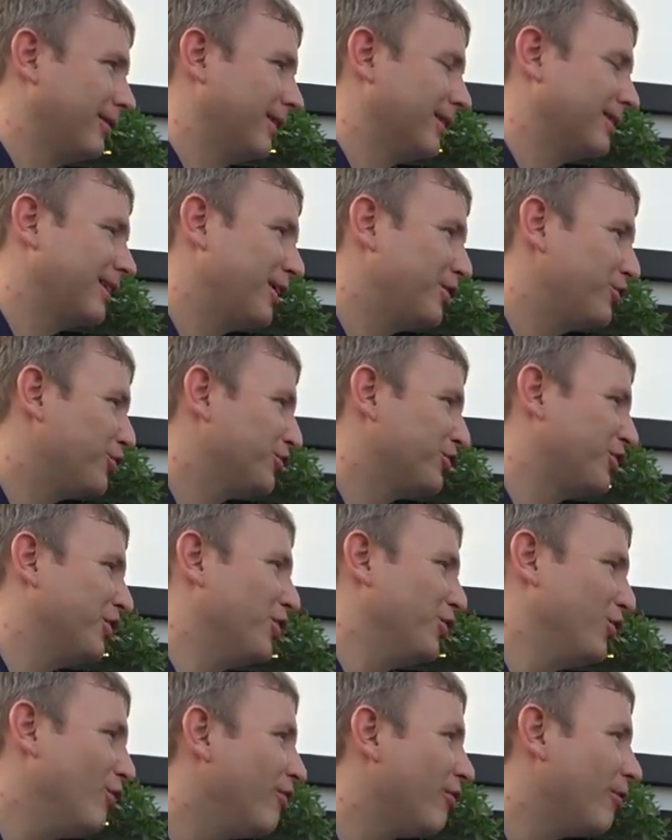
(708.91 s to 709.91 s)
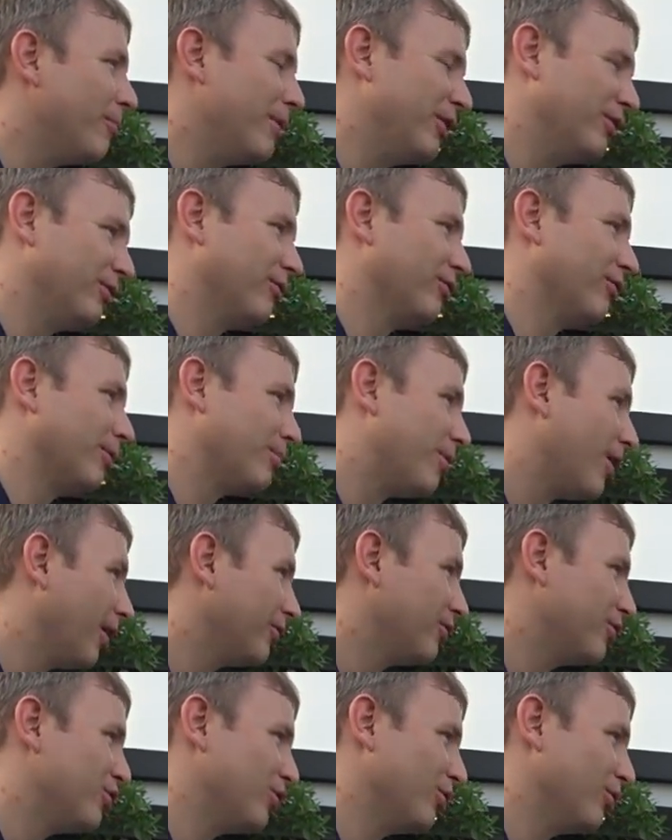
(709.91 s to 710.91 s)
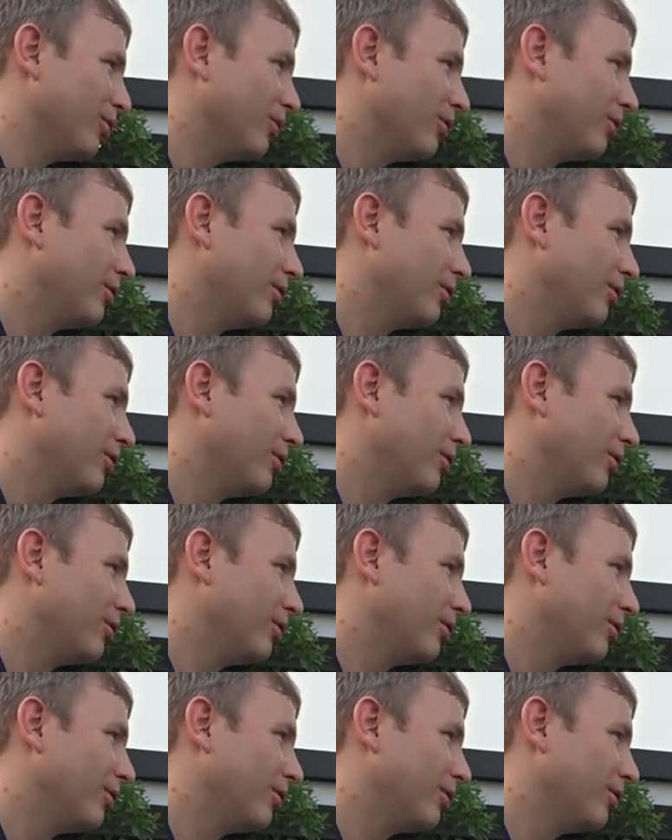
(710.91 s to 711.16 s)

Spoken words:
Is that just a euphemism for prostitute?